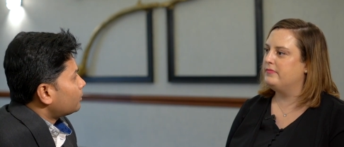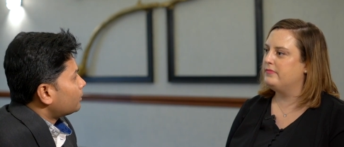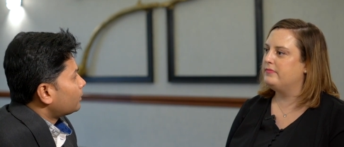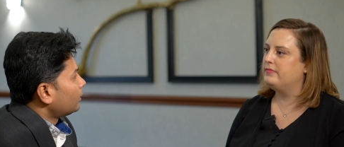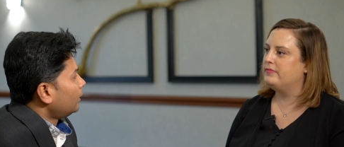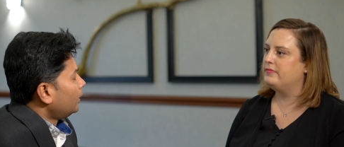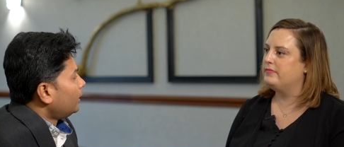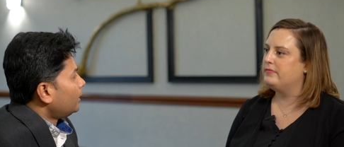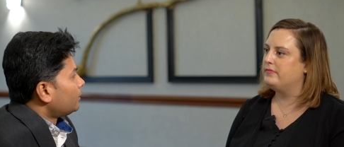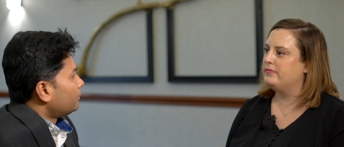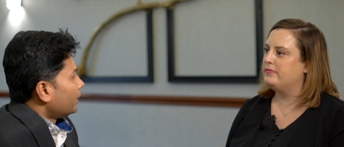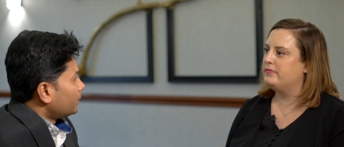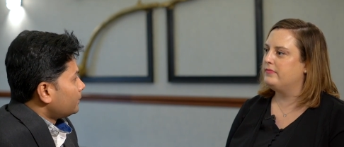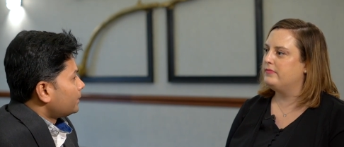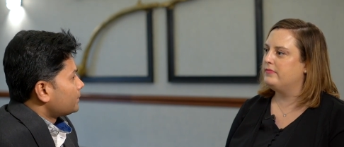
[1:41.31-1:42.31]
Speaker 1: for
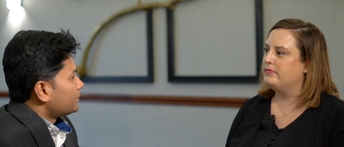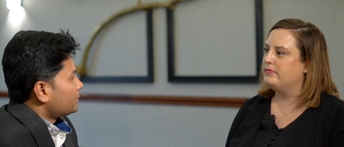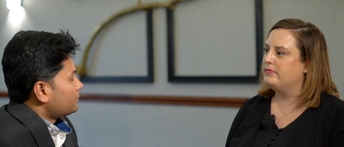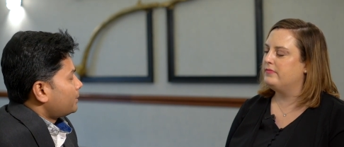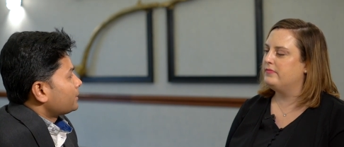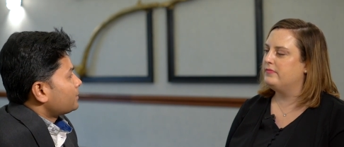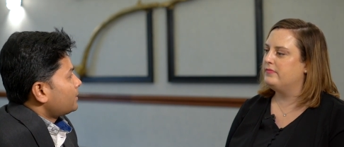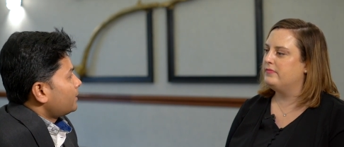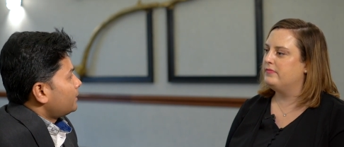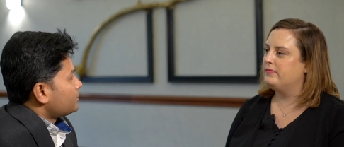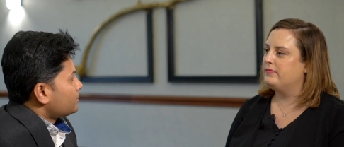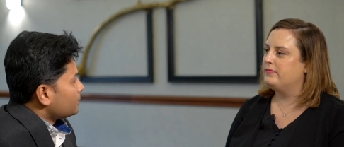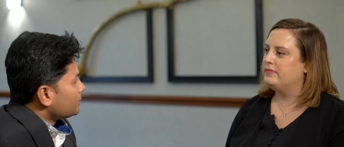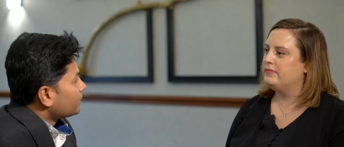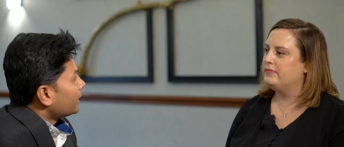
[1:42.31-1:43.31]
vendors, especially
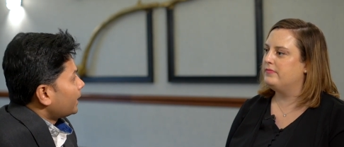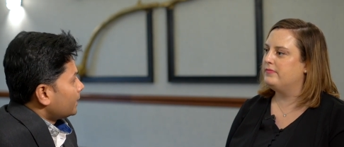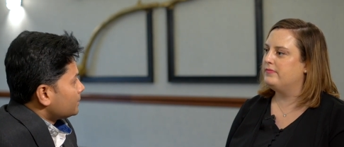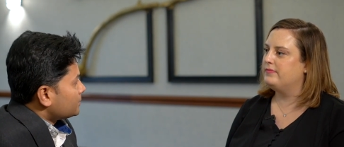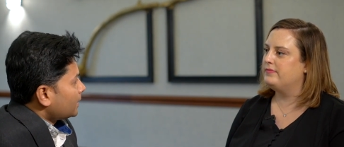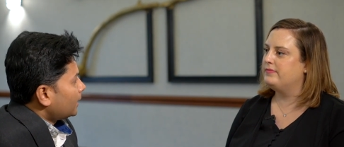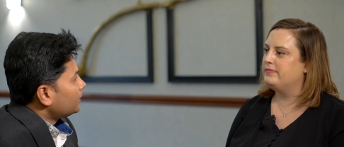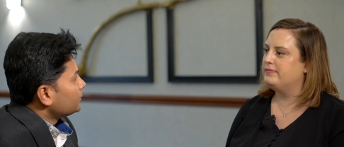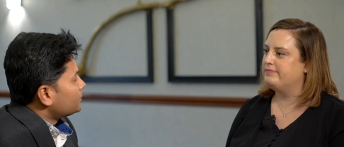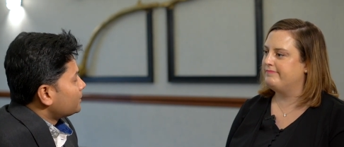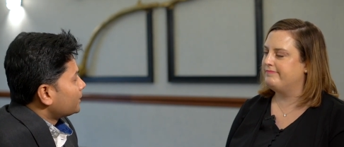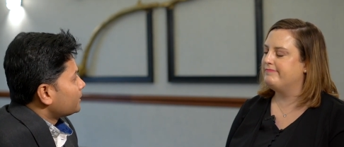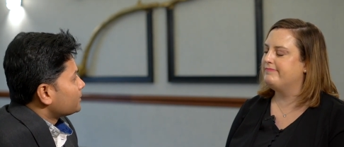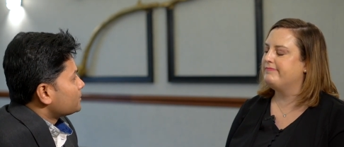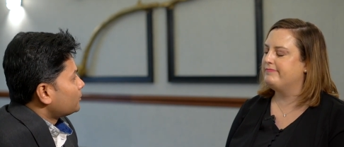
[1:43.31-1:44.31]
as you look at edge clouds,
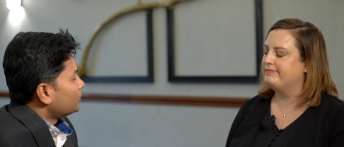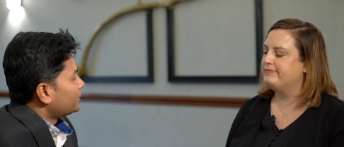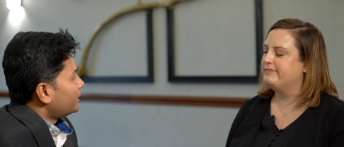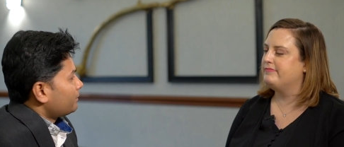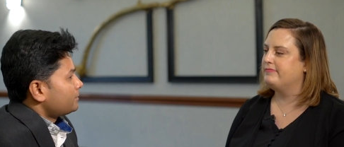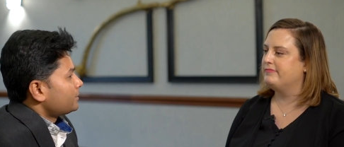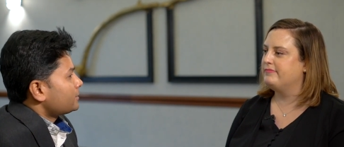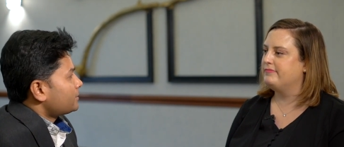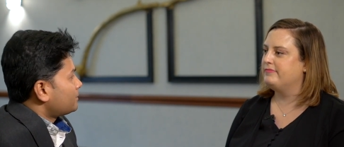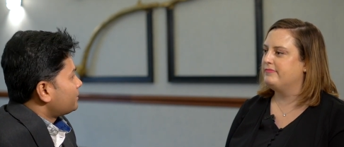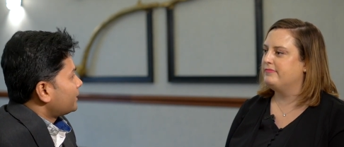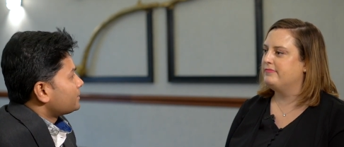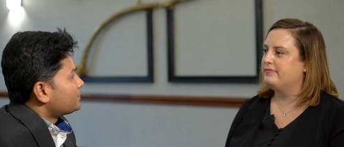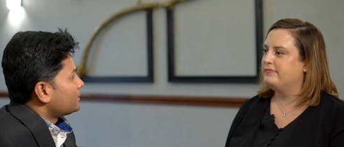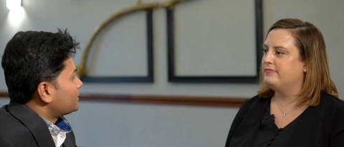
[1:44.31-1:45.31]
because the whole definition of
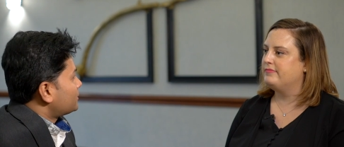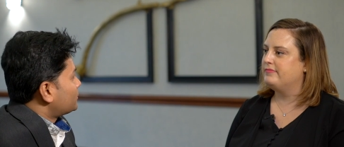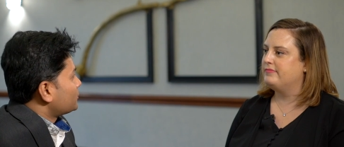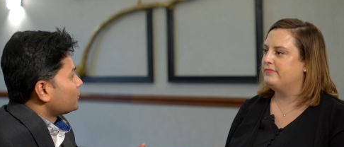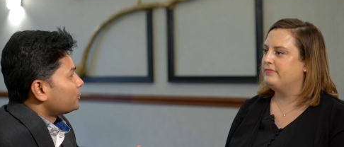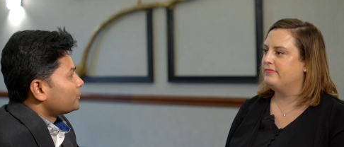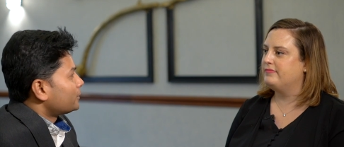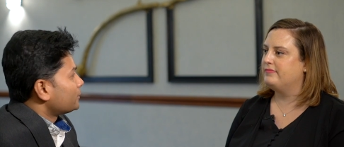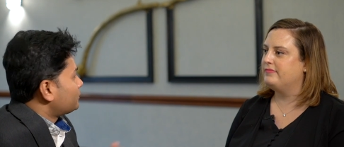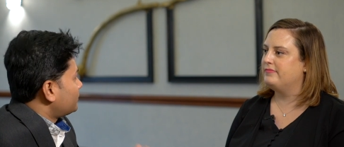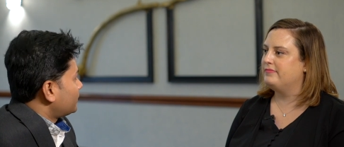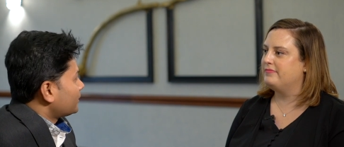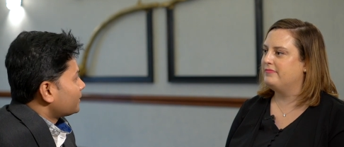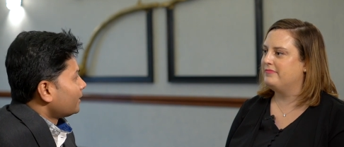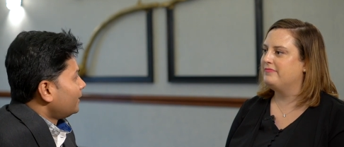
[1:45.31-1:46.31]
edge is so
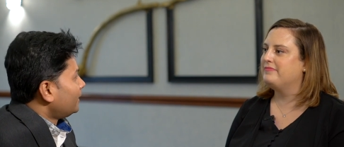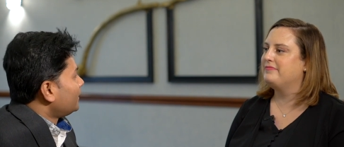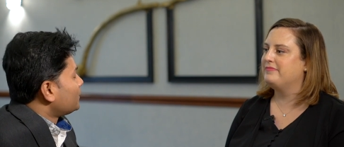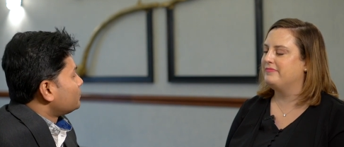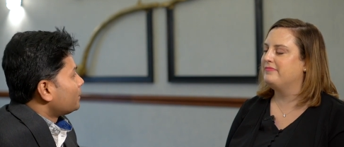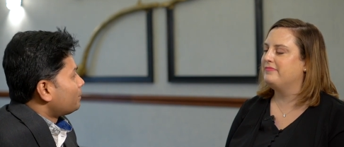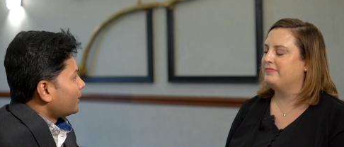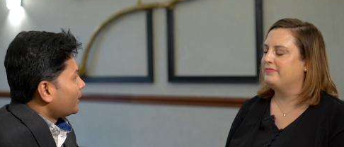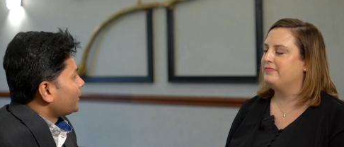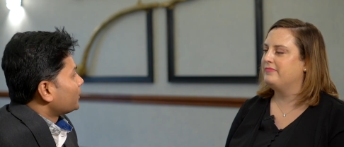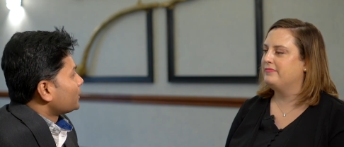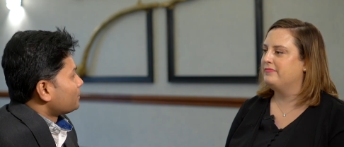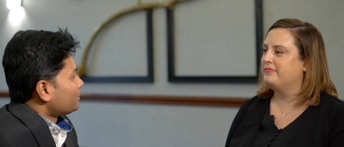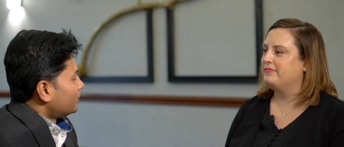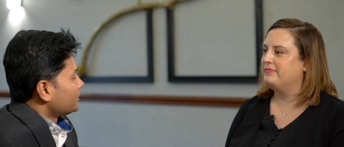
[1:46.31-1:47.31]
different depending
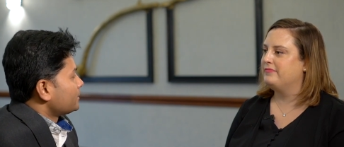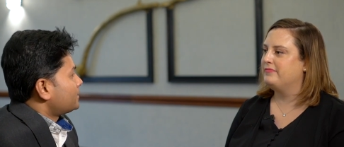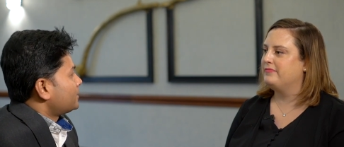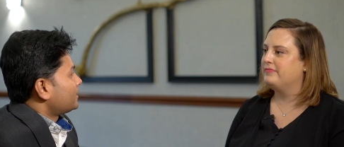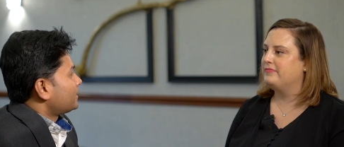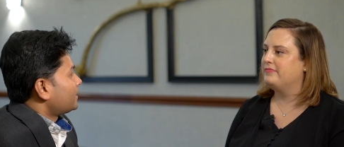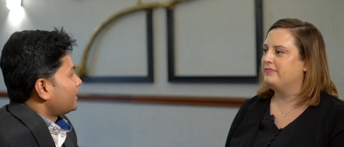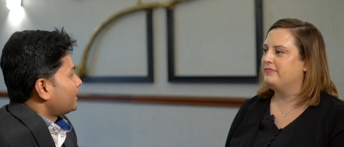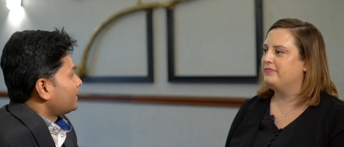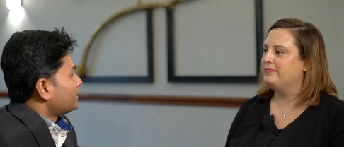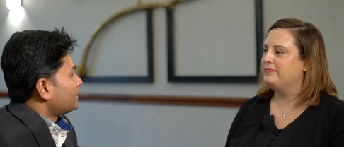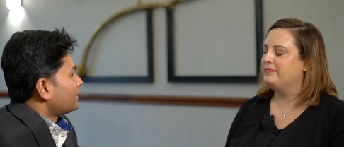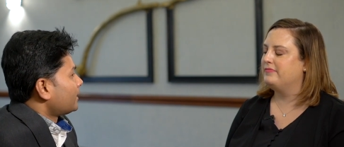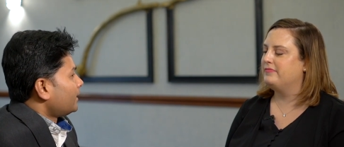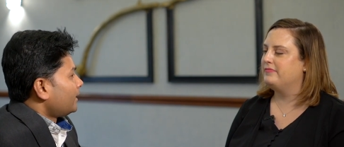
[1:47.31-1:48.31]
on the person
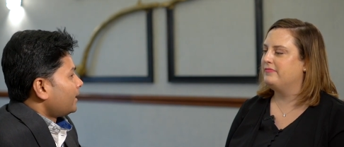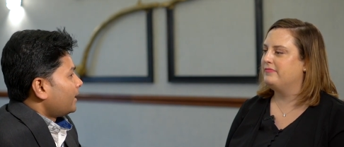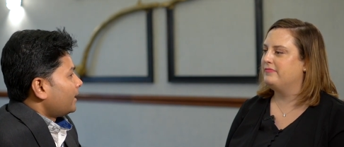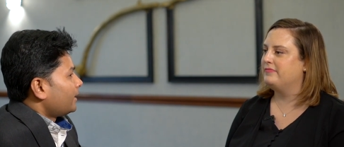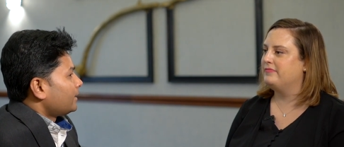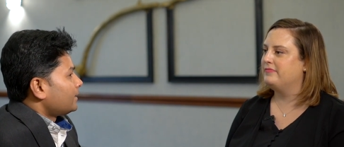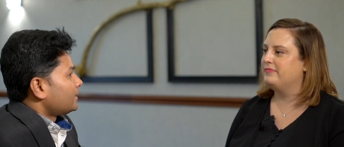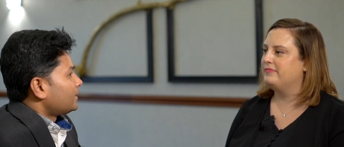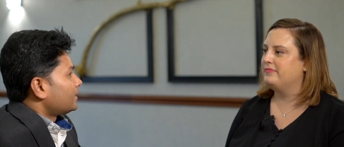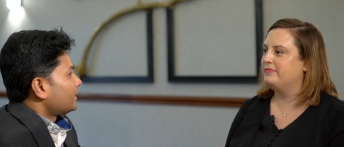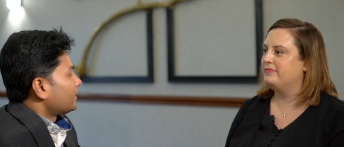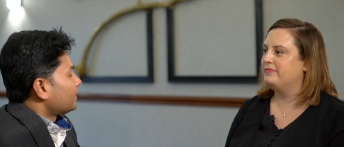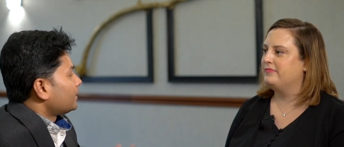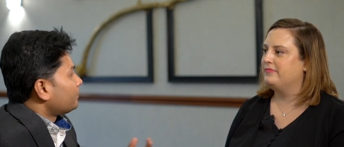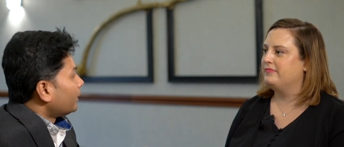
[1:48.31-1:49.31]
and, and
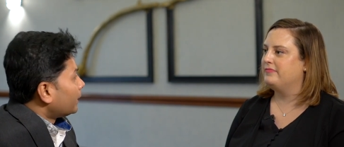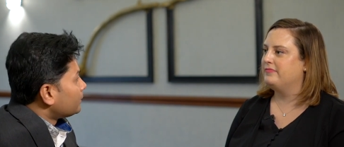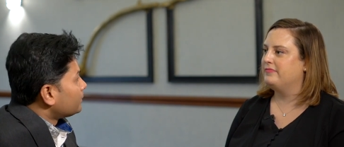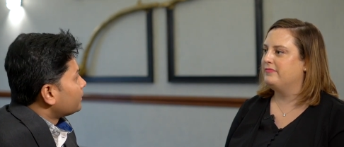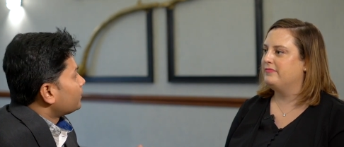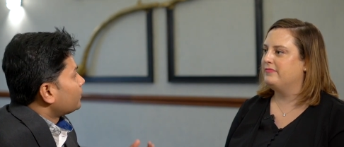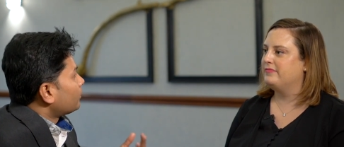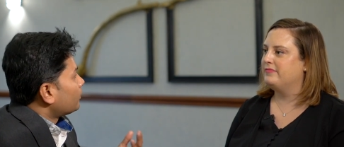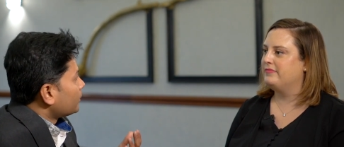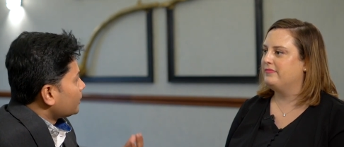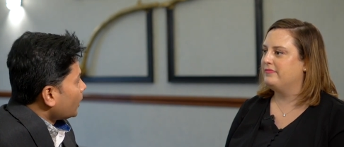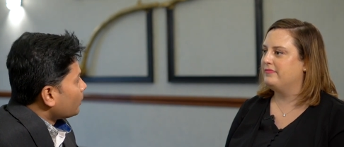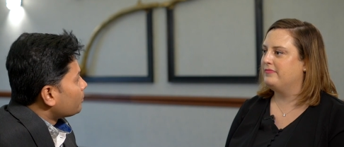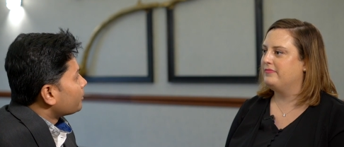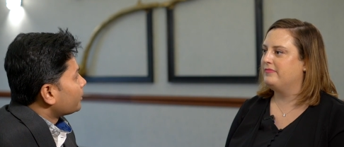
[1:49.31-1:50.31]
uh, the vendor or
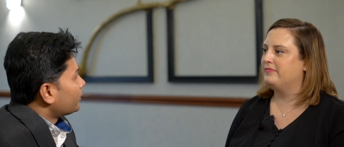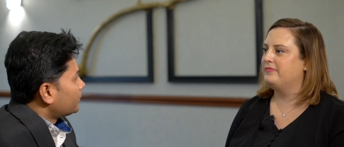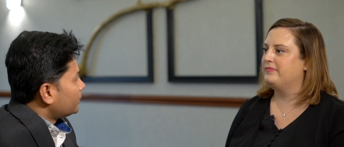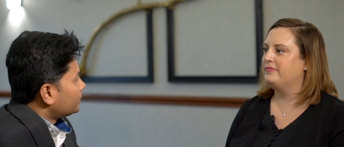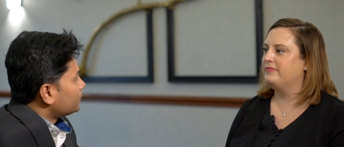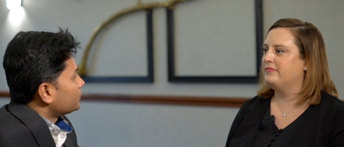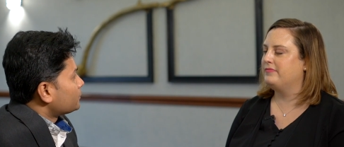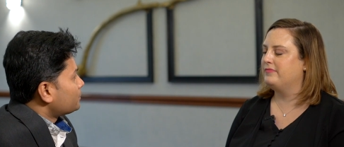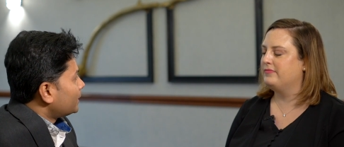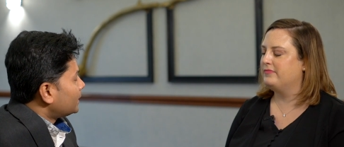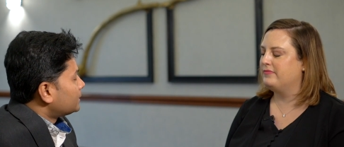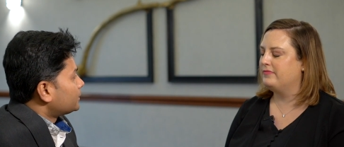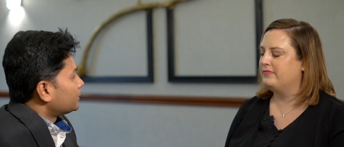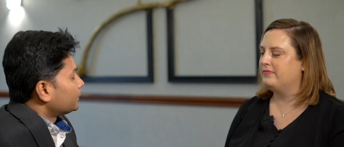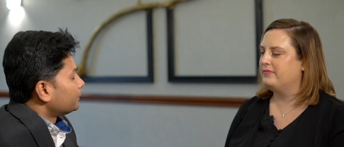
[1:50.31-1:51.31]
the operator that you
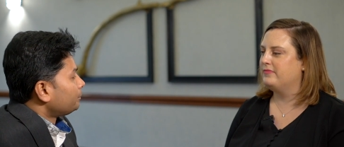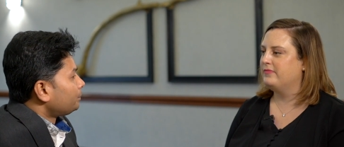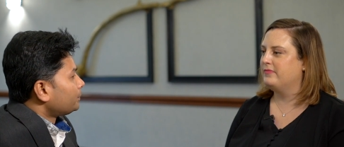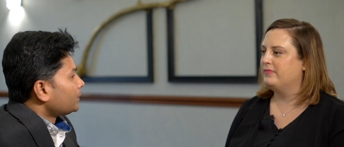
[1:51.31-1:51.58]
speak to.